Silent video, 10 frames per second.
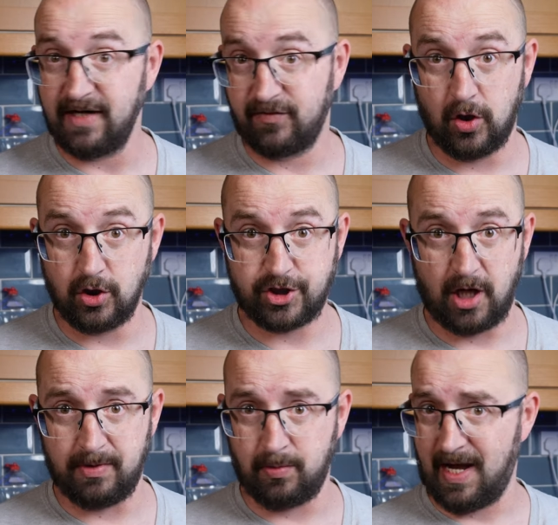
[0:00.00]
can of course
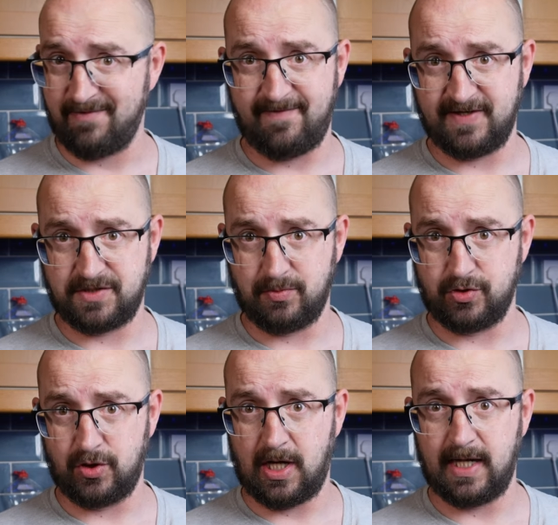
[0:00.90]
go with whatever vegetables
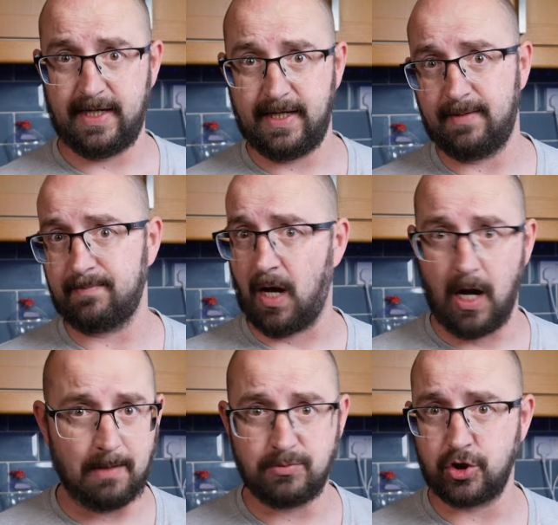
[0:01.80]
you like here.
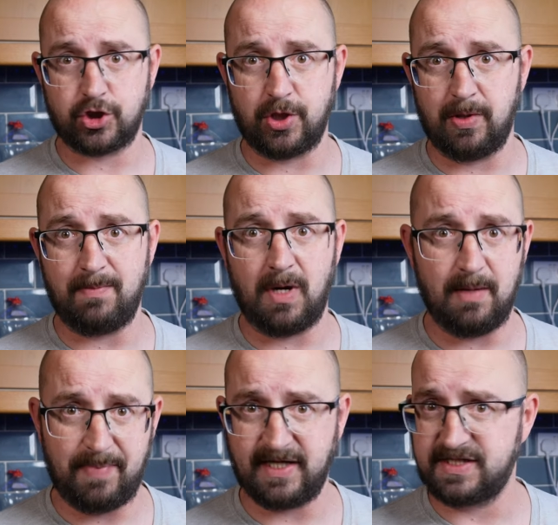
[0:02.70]
I'm just doing my
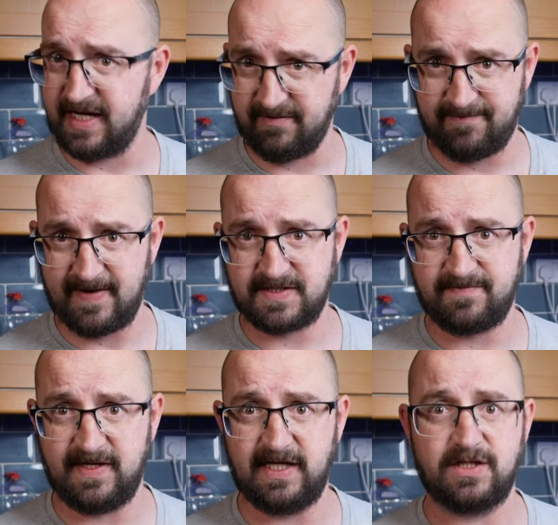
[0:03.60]
basic fast
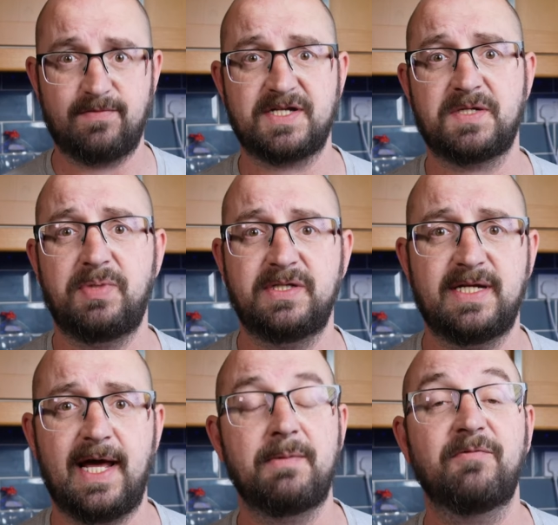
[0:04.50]
fajita recipe
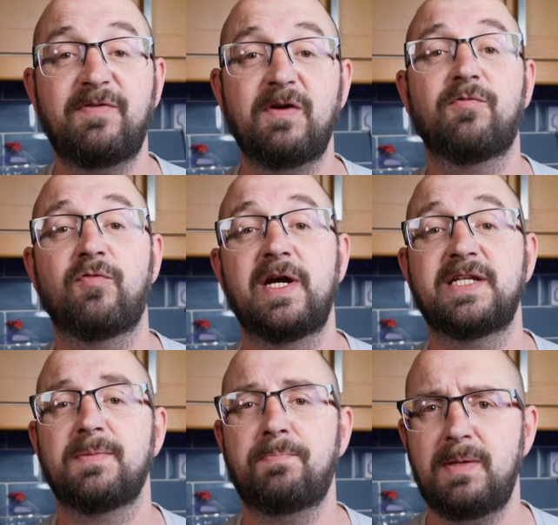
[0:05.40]
today, but feel free
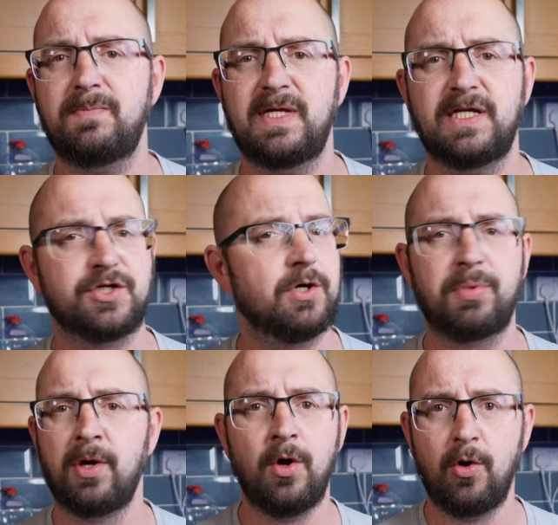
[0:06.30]
to pimp these
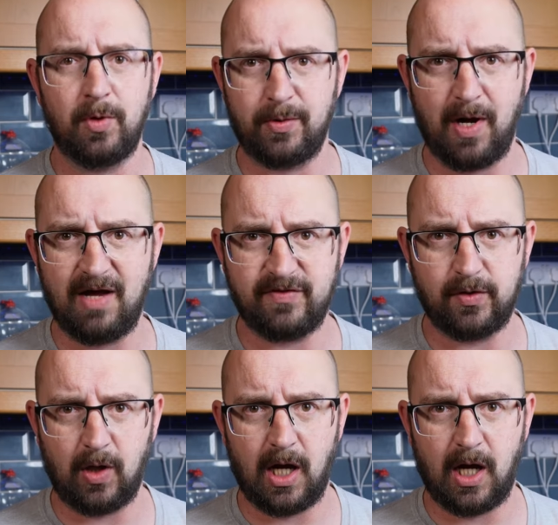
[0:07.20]
up with whatever you